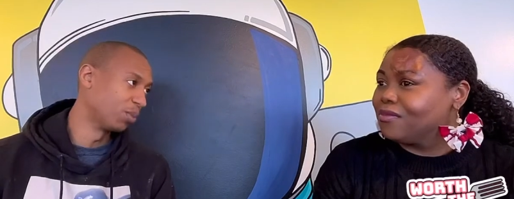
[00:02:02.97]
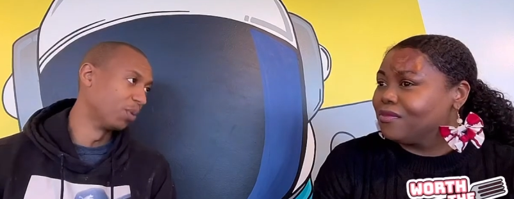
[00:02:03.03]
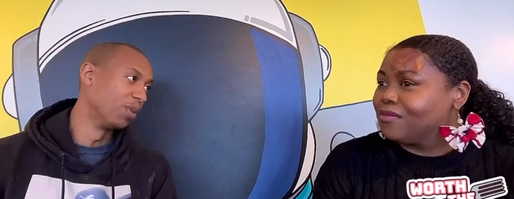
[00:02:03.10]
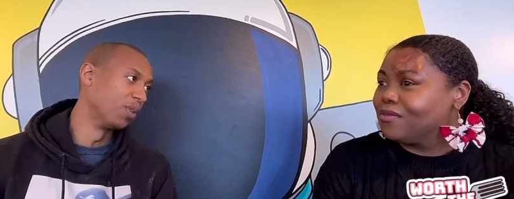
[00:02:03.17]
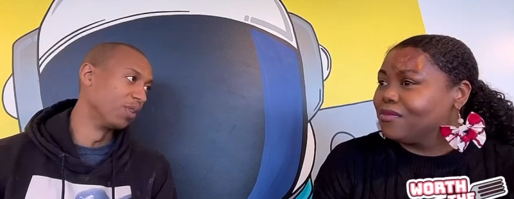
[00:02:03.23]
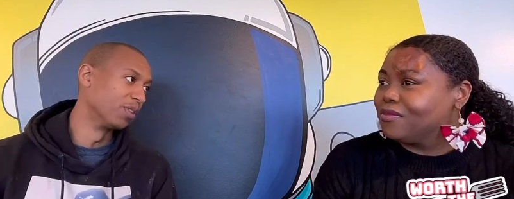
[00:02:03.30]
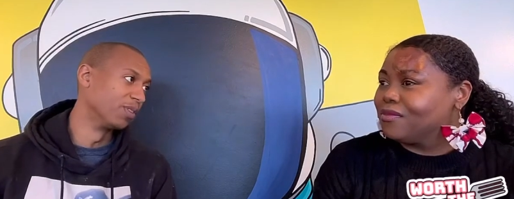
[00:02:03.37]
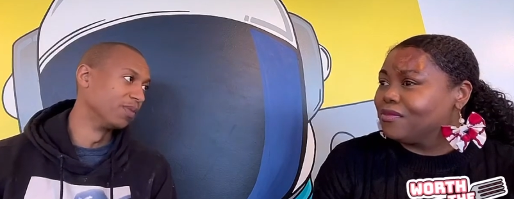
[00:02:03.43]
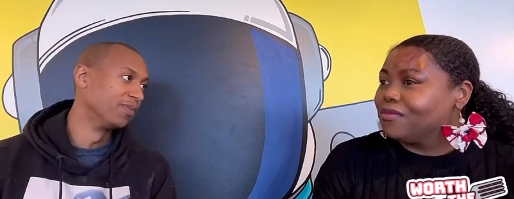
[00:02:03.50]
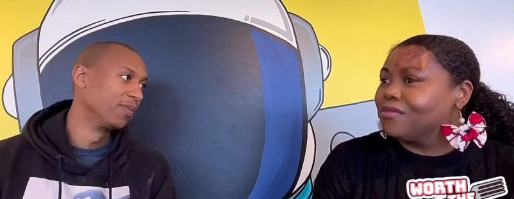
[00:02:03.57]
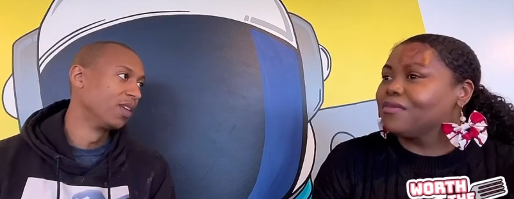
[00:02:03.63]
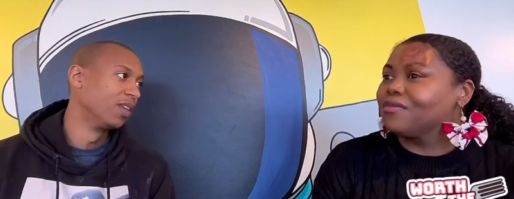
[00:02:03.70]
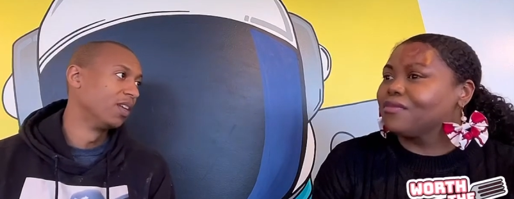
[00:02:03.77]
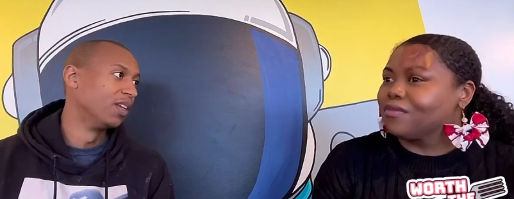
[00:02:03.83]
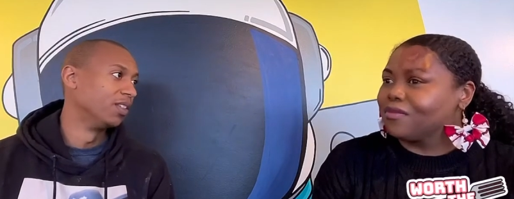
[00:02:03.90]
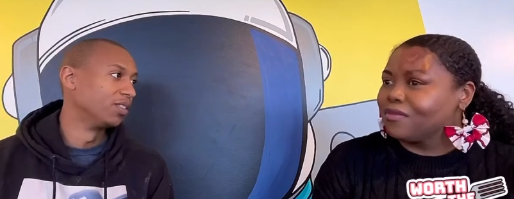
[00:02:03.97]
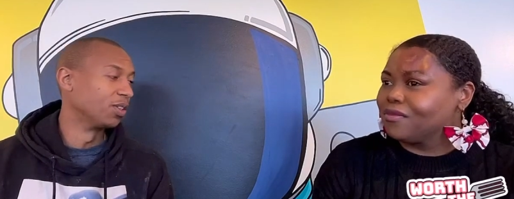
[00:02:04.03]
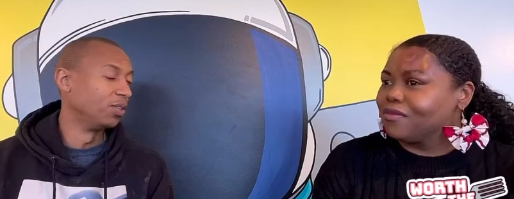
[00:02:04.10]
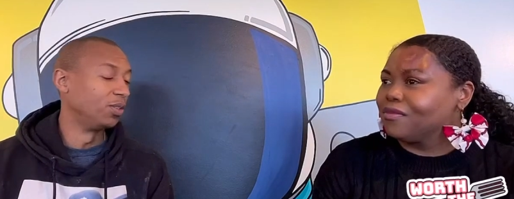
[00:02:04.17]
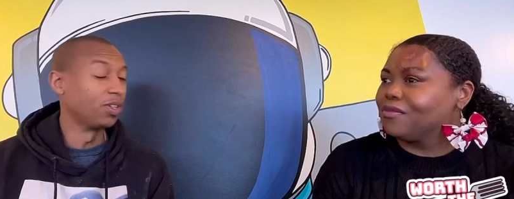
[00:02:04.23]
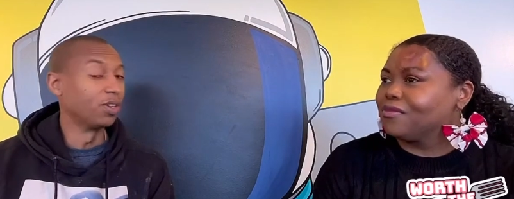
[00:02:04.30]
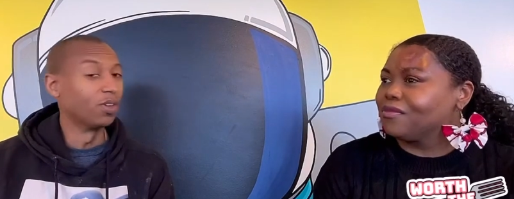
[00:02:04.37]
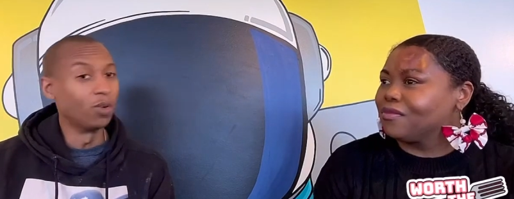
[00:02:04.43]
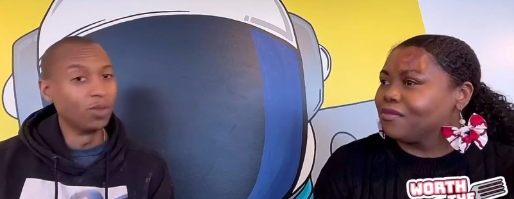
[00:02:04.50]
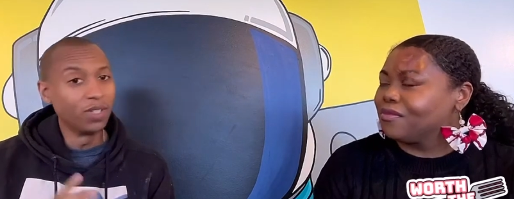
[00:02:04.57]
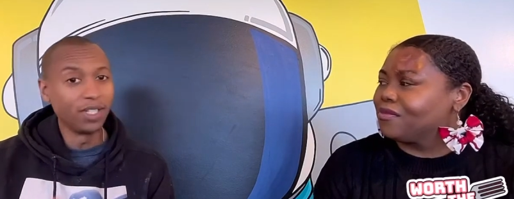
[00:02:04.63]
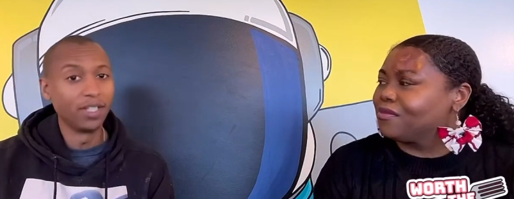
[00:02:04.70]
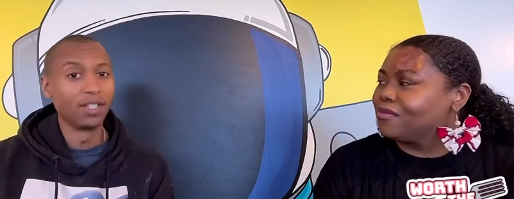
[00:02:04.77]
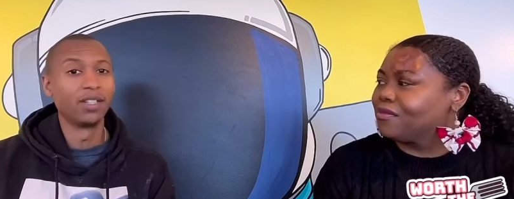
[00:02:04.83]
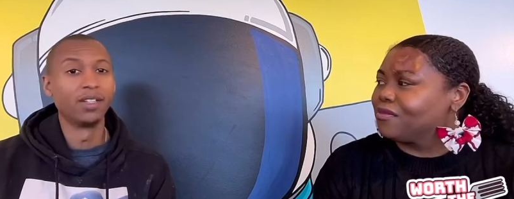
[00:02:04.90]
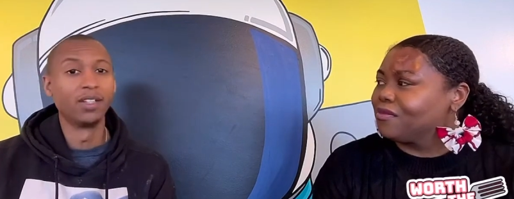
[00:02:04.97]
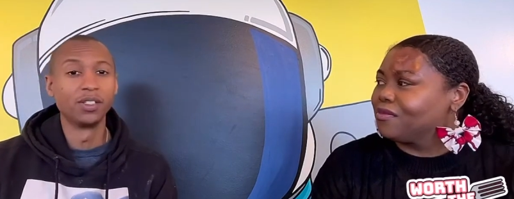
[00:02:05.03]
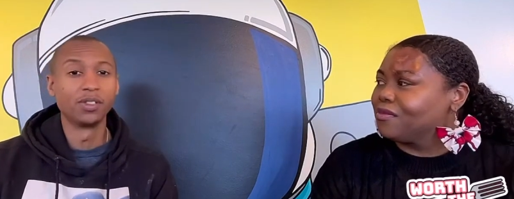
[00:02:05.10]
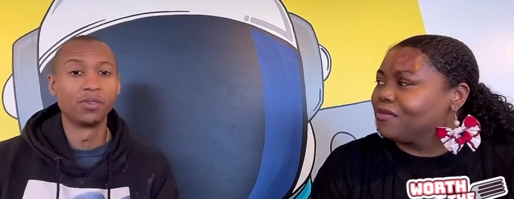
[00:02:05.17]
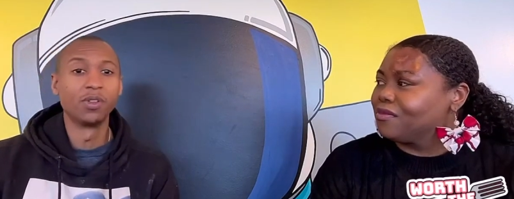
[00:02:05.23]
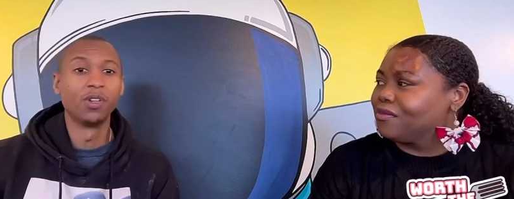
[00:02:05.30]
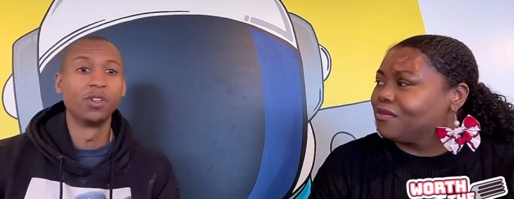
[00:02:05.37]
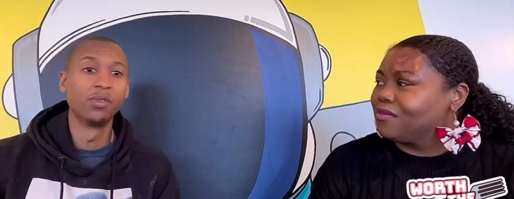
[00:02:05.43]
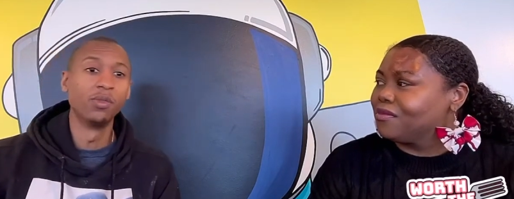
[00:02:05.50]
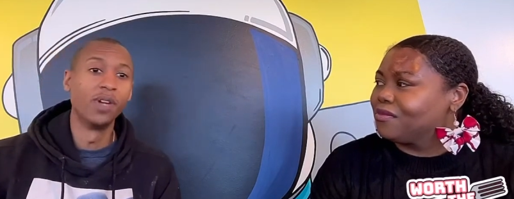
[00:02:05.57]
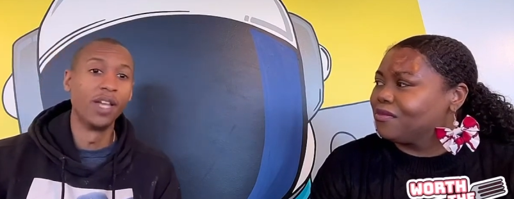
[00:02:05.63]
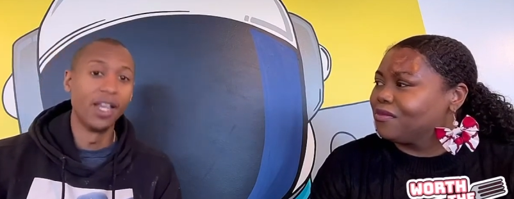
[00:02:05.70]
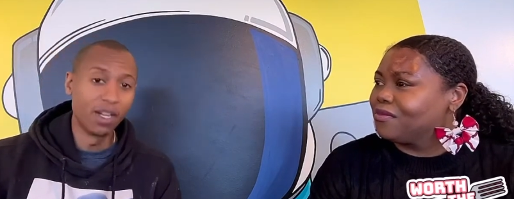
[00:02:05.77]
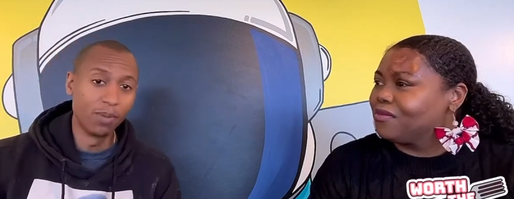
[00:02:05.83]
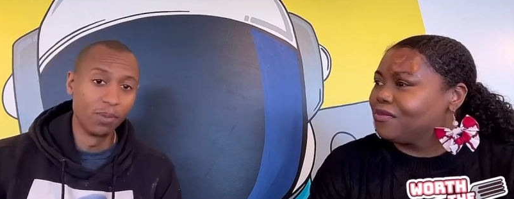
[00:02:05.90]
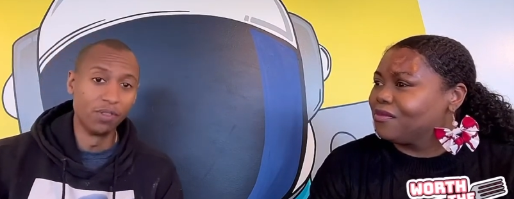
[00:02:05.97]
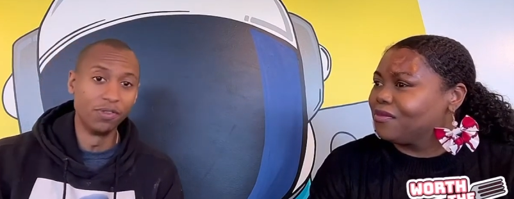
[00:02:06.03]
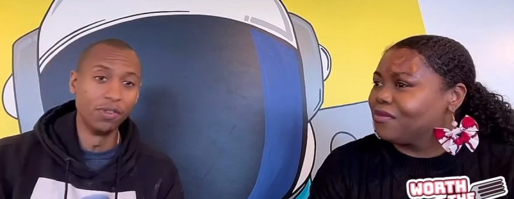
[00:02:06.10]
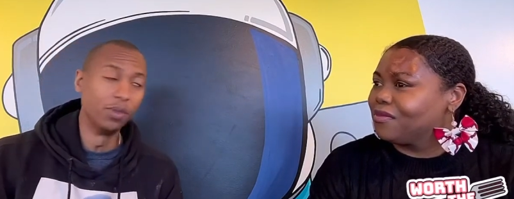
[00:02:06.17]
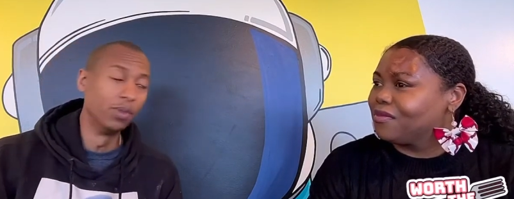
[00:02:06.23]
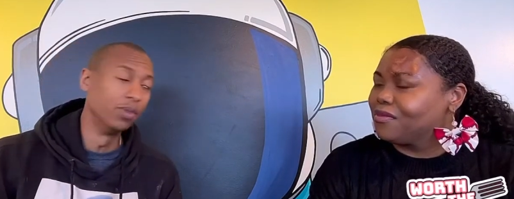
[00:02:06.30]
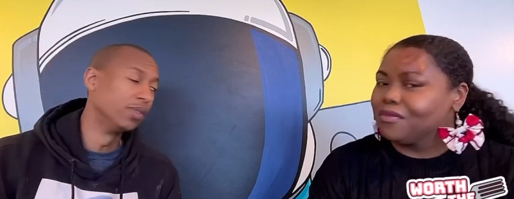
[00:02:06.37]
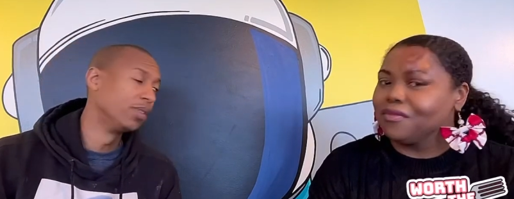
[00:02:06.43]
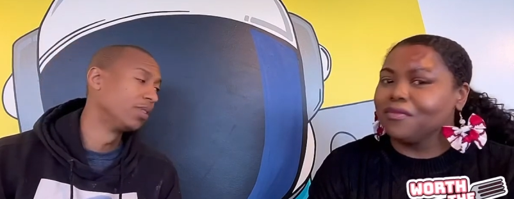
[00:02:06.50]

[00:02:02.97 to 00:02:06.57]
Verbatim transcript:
Speaker 1: Burger. So you can only get cholesterol from animal foods.